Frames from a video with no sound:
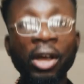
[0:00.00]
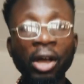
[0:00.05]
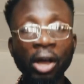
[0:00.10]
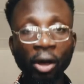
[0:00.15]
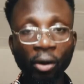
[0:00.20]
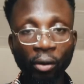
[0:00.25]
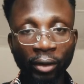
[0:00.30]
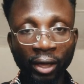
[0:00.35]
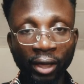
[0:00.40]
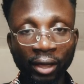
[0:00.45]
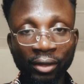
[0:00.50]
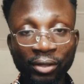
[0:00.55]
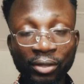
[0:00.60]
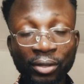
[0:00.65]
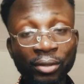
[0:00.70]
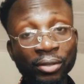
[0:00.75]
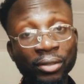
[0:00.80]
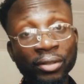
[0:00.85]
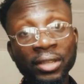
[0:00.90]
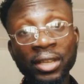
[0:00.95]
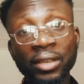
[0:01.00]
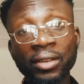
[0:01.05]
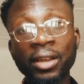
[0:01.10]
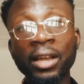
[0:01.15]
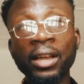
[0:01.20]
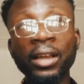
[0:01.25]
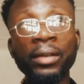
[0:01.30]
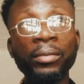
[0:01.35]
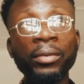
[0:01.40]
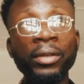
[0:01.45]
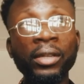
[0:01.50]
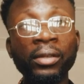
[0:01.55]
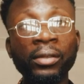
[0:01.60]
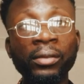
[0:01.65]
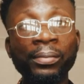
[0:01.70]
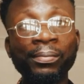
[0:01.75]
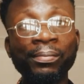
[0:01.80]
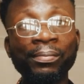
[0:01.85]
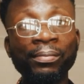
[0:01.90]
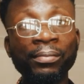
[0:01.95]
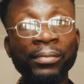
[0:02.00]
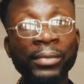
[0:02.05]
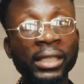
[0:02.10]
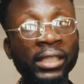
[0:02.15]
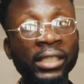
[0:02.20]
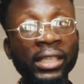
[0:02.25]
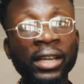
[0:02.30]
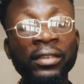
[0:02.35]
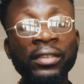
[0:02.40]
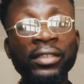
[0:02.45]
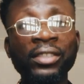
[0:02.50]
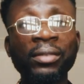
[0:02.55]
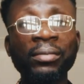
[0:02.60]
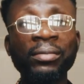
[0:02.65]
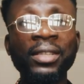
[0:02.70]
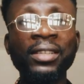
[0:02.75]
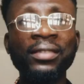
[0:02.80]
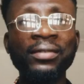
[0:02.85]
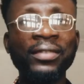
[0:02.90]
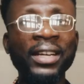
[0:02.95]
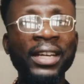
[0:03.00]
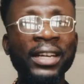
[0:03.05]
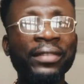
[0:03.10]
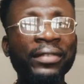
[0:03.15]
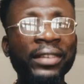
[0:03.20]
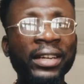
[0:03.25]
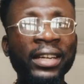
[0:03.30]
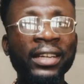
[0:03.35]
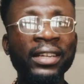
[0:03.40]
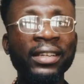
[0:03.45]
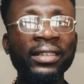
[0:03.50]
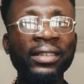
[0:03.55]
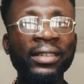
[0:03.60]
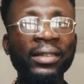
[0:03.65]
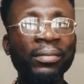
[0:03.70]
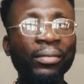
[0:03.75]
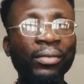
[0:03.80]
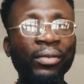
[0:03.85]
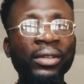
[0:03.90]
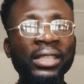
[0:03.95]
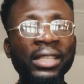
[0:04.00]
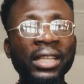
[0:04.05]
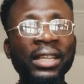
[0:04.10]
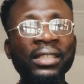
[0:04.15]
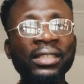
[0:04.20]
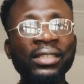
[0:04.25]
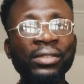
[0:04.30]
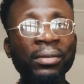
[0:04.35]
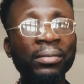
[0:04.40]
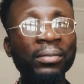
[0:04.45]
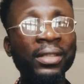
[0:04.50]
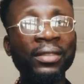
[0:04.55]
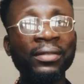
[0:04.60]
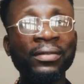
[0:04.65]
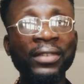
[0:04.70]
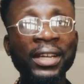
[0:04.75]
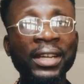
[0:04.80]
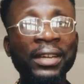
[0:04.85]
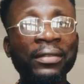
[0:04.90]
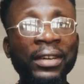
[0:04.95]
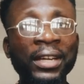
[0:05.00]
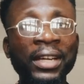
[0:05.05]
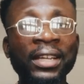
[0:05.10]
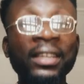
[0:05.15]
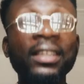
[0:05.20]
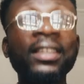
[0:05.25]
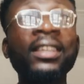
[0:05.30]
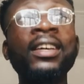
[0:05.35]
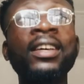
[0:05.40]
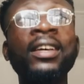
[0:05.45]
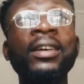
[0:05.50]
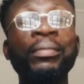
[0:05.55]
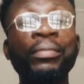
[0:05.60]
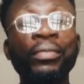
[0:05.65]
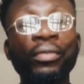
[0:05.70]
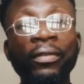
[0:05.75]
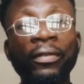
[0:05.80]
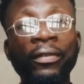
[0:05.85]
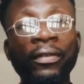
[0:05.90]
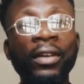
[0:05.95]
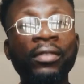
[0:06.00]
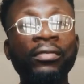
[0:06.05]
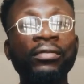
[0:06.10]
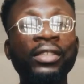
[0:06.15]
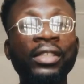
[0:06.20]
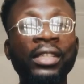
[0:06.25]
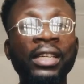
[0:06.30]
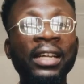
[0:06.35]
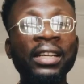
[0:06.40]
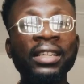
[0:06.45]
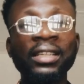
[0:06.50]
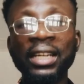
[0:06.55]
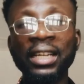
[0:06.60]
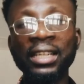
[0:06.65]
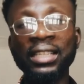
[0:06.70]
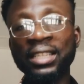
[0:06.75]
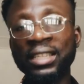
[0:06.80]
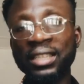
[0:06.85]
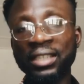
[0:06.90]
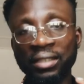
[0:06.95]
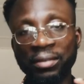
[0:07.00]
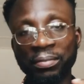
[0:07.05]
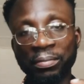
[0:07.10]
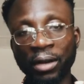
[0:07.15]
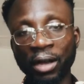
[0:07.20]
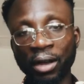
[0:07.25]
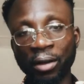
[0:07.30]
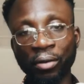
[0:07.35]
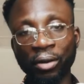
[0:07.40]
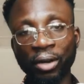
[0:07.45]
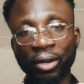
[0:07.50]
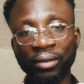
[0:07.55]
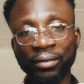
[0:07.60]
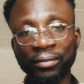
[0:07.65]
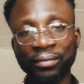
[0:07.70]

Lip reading: Okay, so today I will be sharing something very important, something very profound, and that is power.